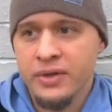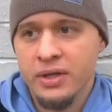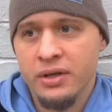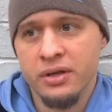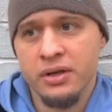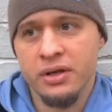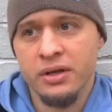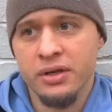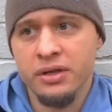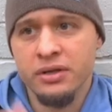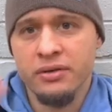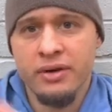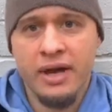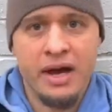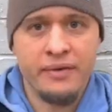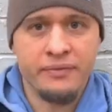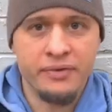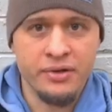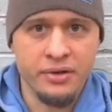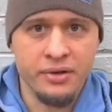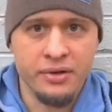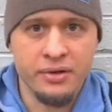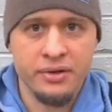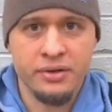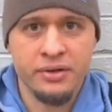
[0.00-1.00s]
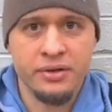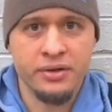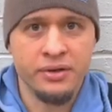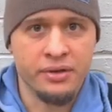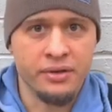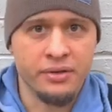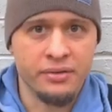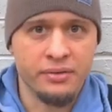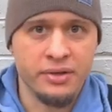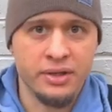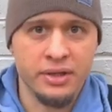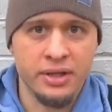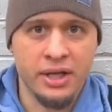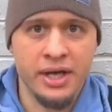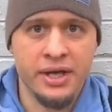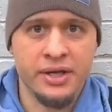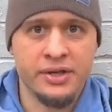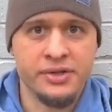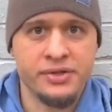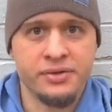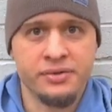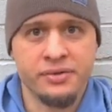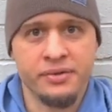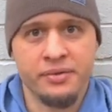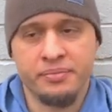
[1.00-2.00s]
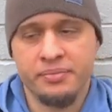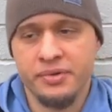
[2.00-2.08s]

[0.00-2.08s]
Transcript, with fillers: uh, you have your your clients or the